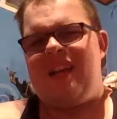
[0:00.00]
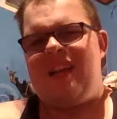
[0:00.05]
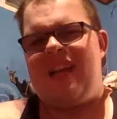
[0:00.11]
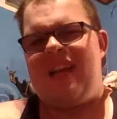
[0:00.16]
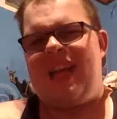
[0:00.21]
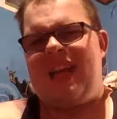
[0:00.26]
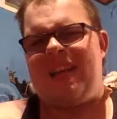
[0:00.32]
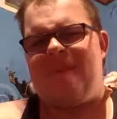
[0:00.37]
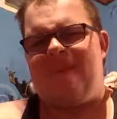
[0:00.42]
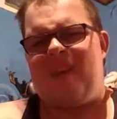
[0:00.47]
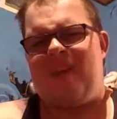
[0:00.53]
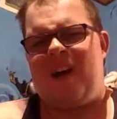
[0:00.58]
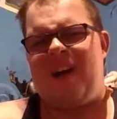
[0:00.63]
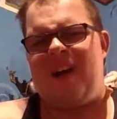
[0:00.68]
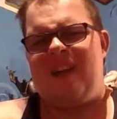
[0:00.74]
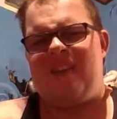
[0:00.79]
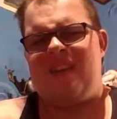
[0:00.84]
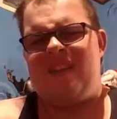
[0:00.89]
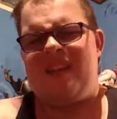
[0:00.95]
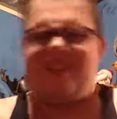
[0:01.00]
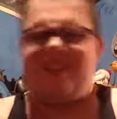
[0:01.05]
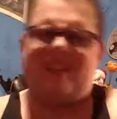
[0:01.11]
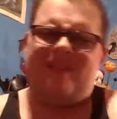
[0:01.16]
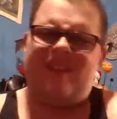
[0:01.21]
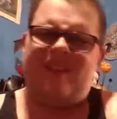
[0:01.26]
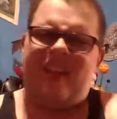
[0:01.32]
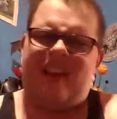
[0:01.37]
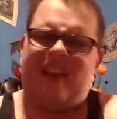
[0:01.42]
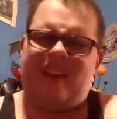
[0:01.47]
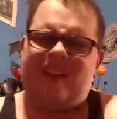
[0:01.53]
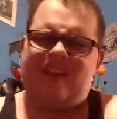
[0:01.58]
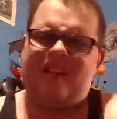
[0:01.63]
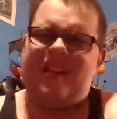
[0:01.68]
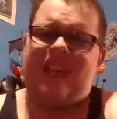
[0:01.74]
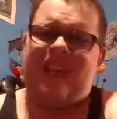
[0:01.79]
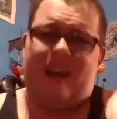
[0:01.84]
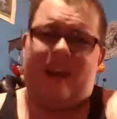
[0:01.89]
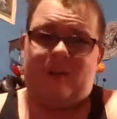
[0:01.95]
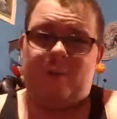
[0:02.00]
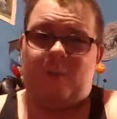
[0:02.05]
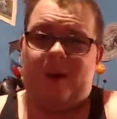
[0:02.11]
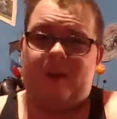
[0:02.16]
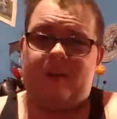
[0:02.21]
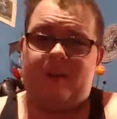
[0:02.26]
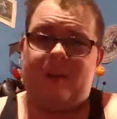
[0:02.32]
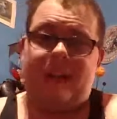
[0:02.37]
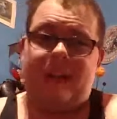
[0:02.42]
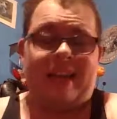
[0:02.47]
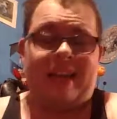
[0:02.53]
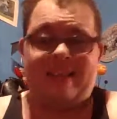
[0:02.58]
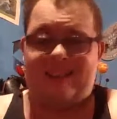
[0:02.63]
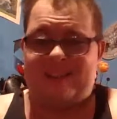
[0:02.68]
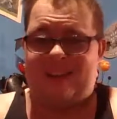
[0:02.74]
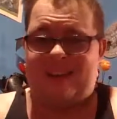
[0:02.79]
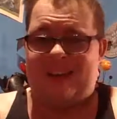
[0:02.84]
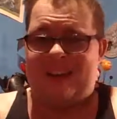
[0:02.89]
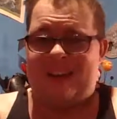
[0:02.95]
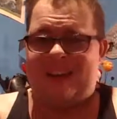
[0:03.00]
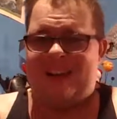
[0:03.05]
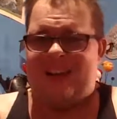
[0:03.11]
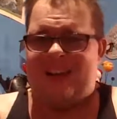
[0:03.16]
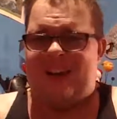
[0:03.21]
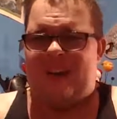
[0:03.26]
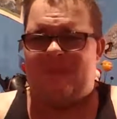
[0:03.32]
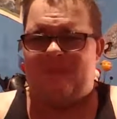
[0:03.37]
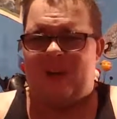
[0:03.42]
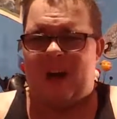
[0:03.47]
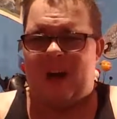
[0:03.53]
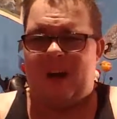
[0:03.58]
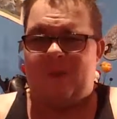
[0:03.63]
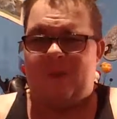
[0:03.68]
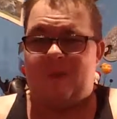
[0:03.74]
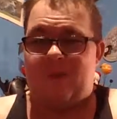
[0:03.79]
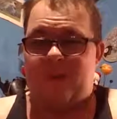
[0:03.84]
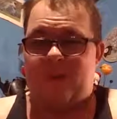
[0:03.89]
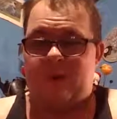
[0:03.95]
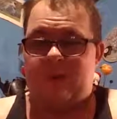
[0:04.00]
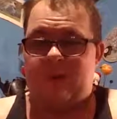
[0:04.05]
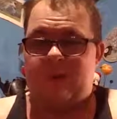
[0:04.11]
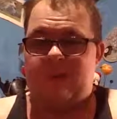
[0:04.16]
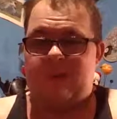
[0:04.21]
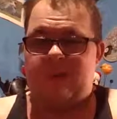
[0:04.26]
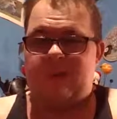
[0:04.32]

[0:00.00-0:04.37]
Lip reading: he get fired instead of Daniels? Yeah, spoiler, he gets fired for,